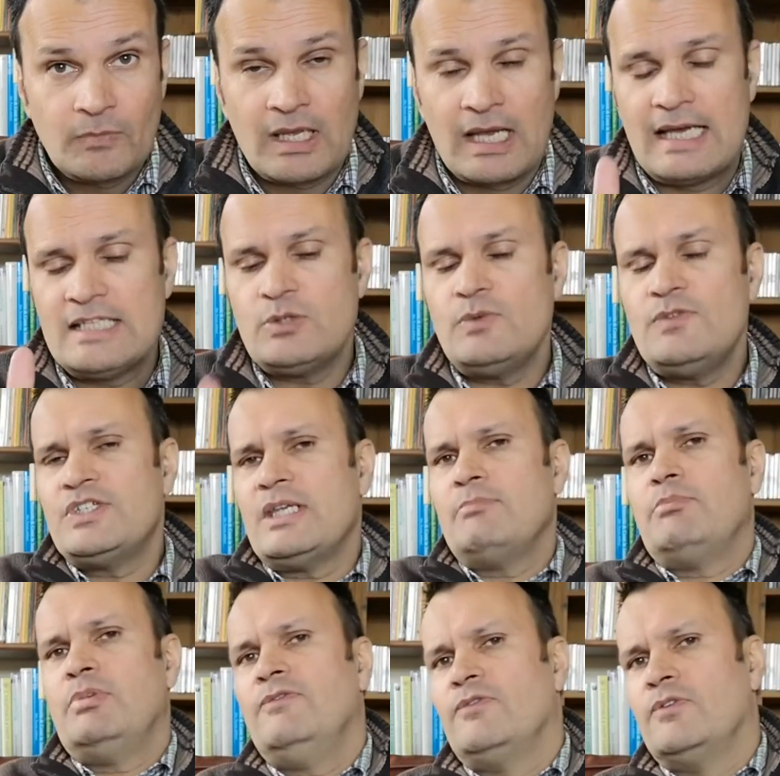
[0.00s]
as we've said
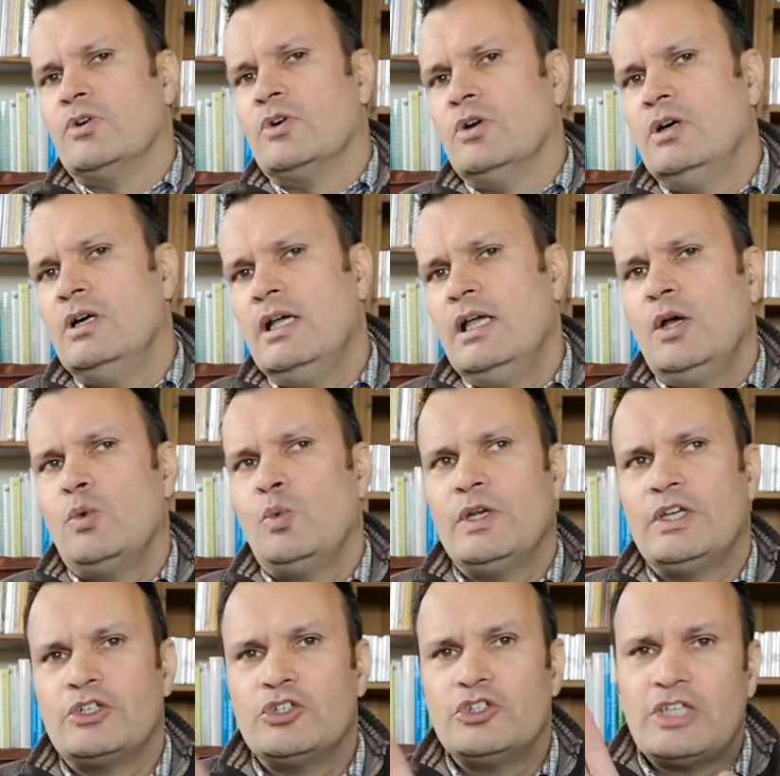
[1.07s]
before, we're
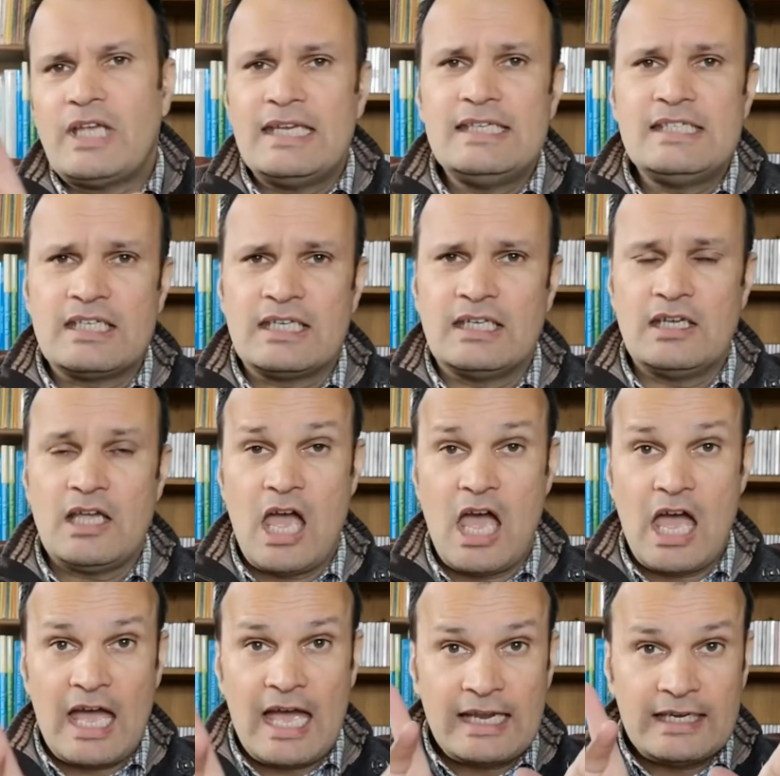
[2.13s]
creating
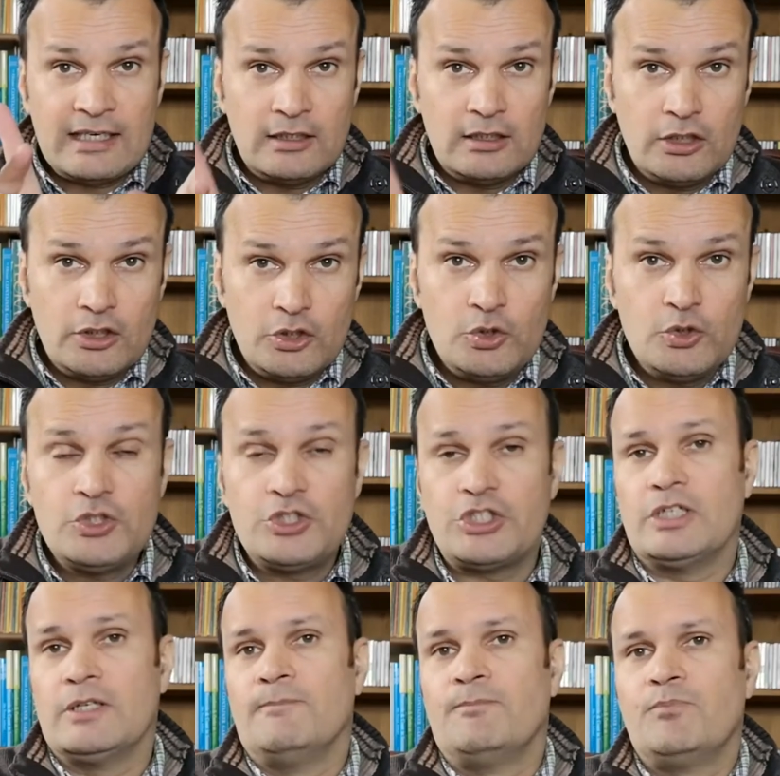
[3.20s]
an
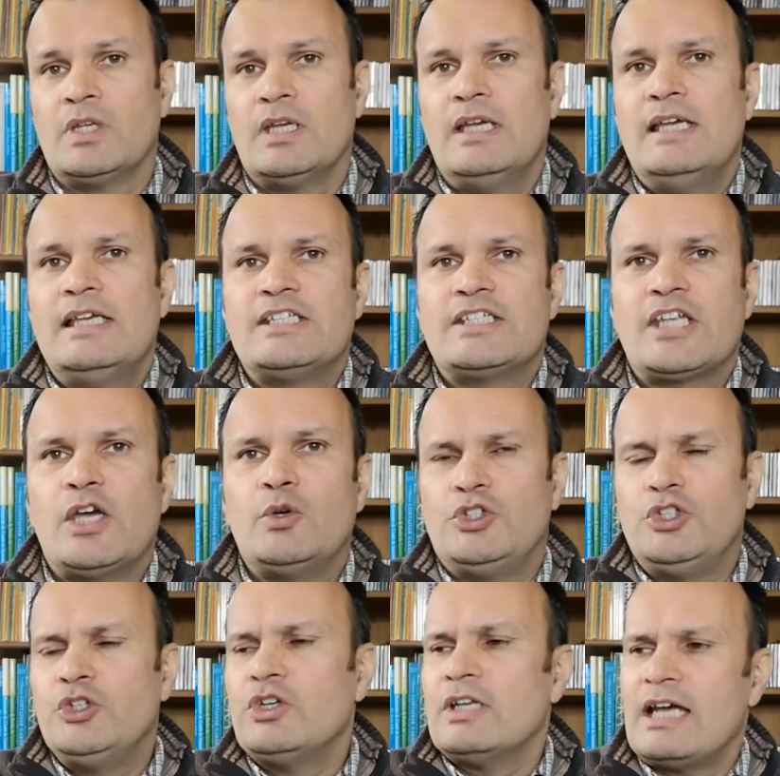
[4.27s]
illusion. So
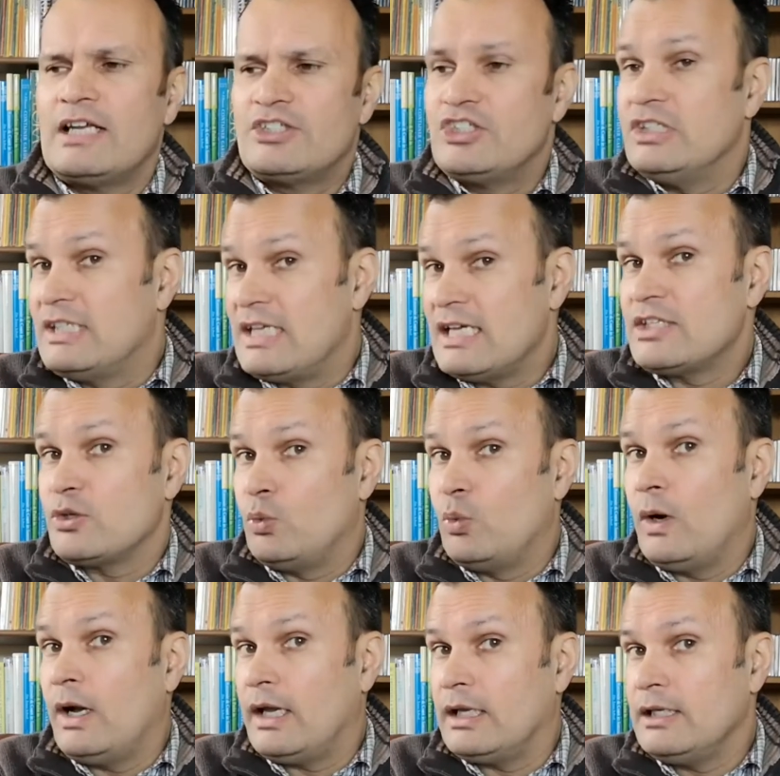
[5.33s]
you could actually get
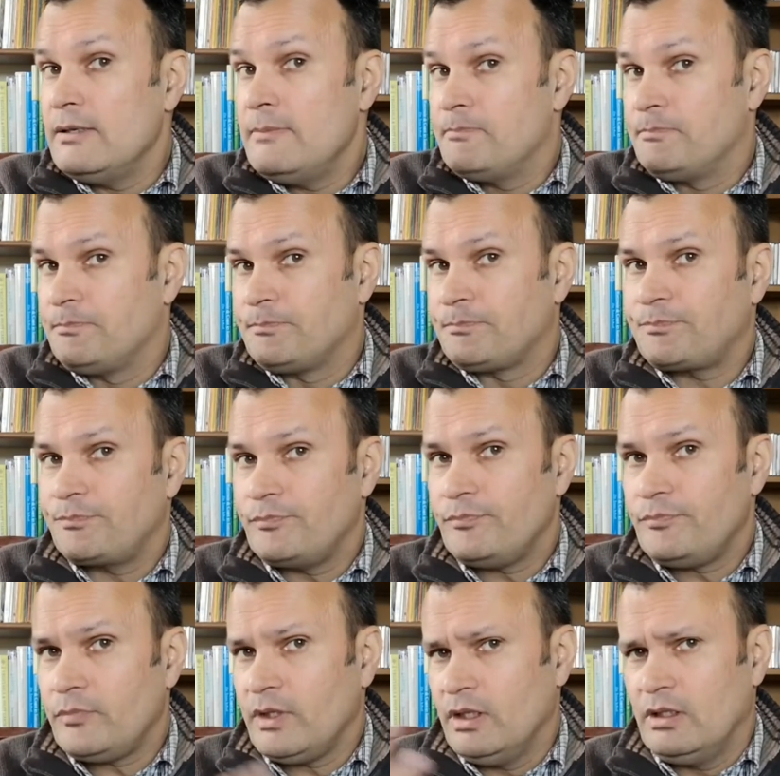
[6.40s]
away,
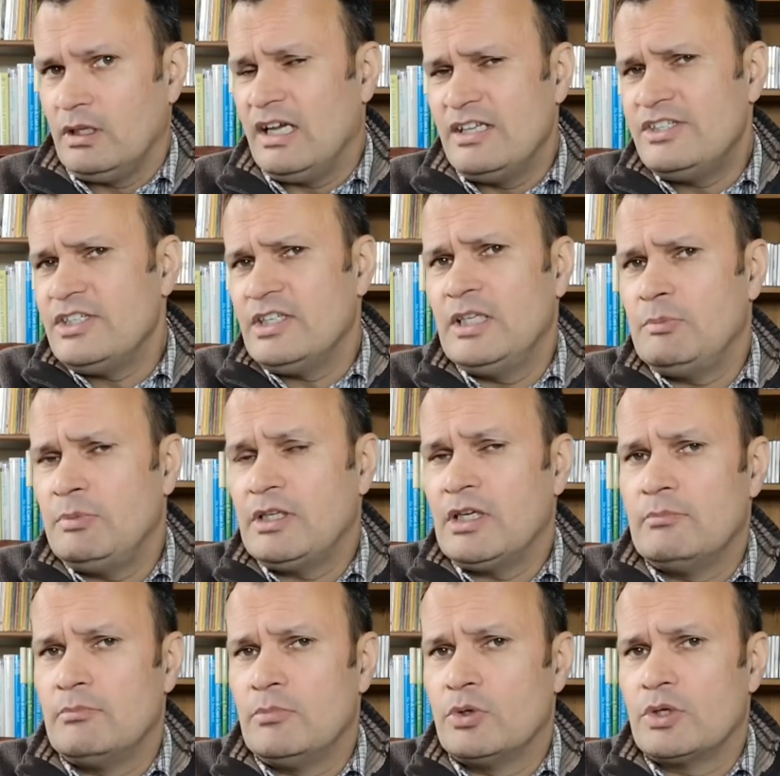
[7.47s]
until you become
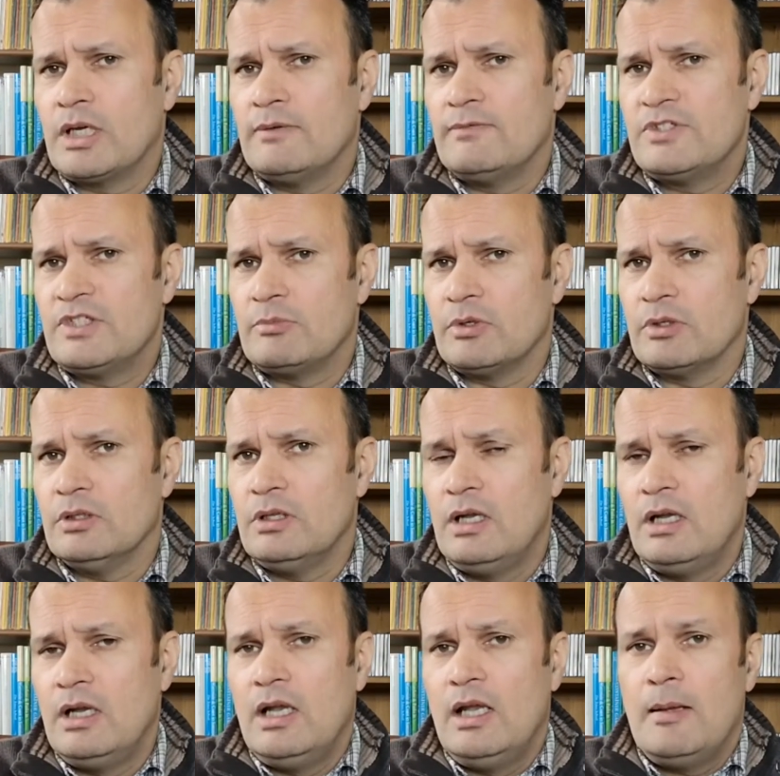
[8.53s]
more comfortable,
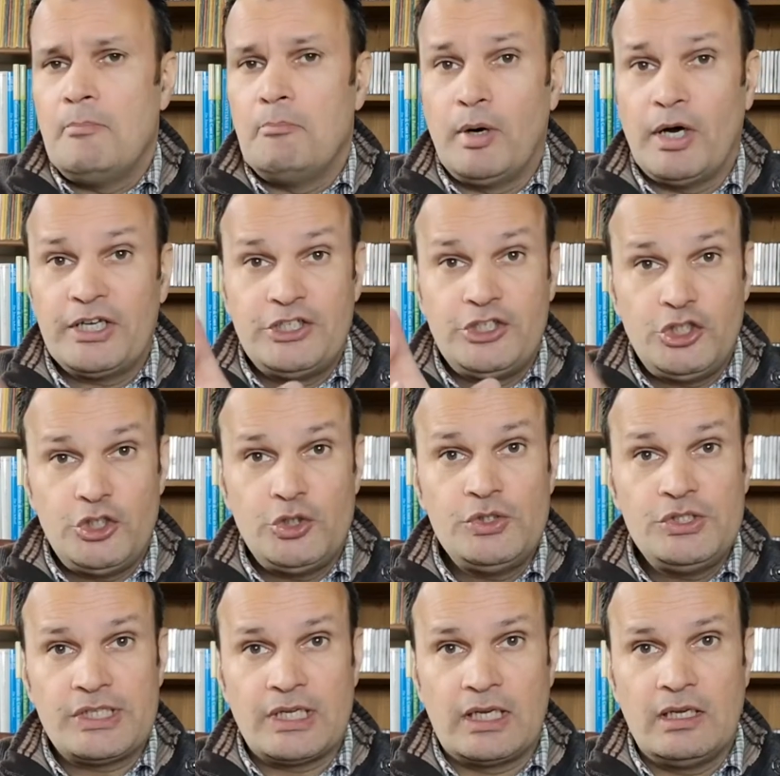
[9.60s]
by
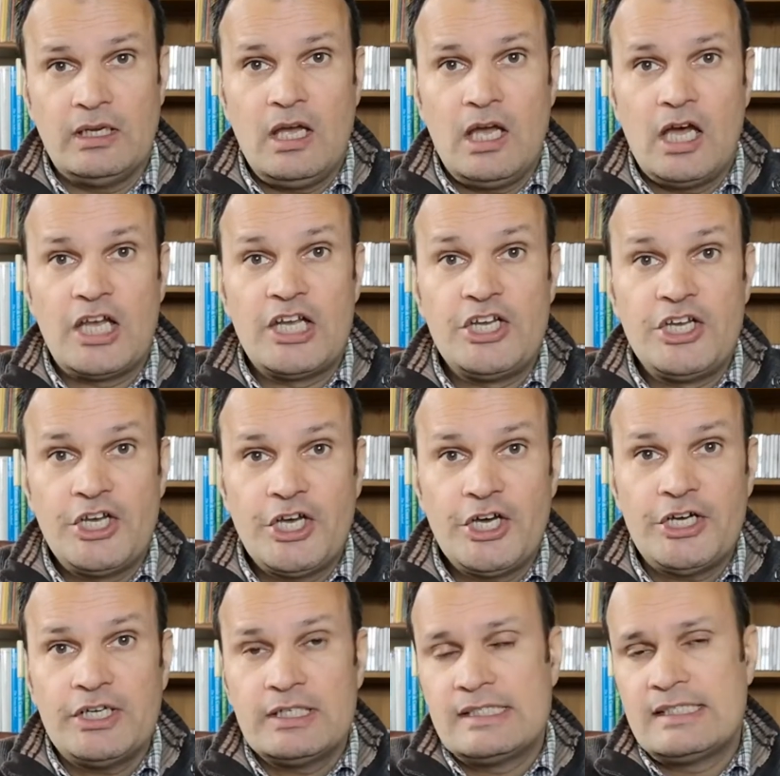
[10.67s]
using a N
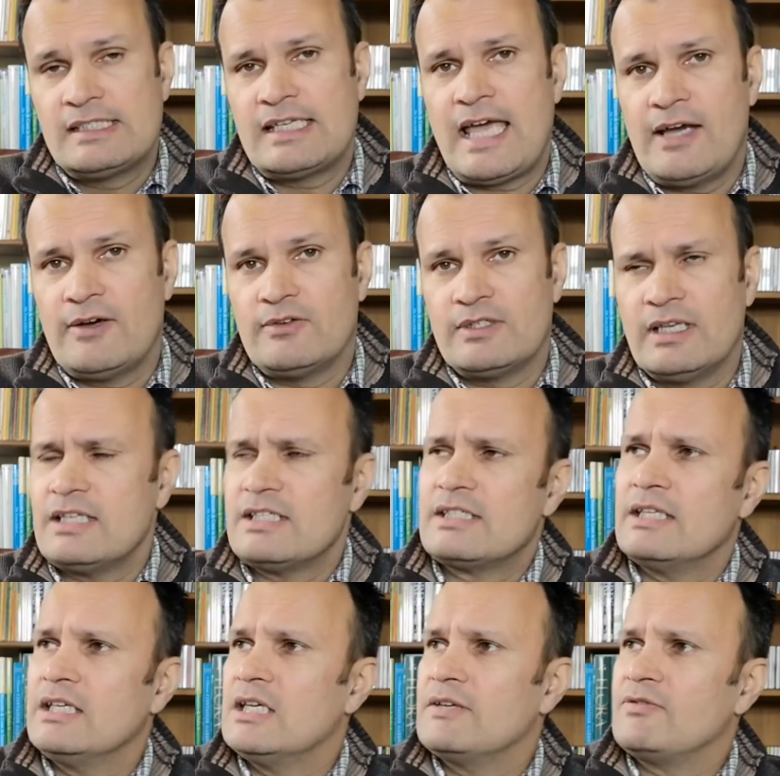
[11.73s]
sound. Let's
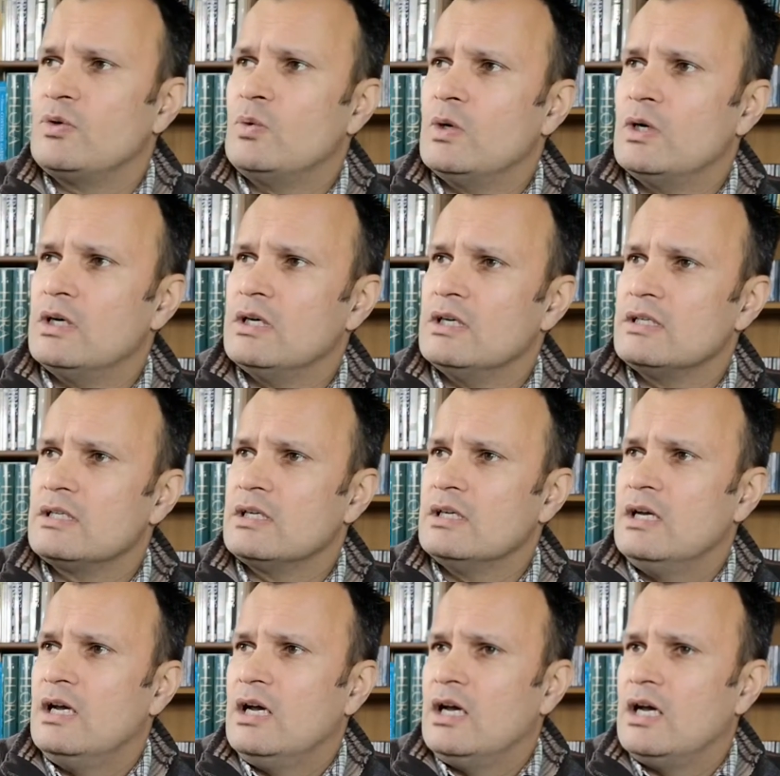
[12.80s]
think of a word.
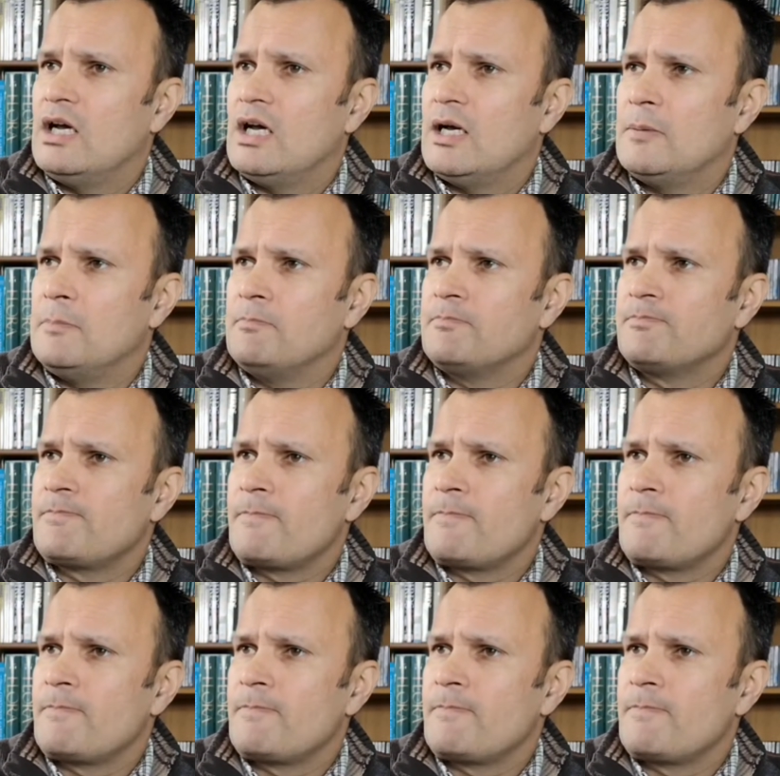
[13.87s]
The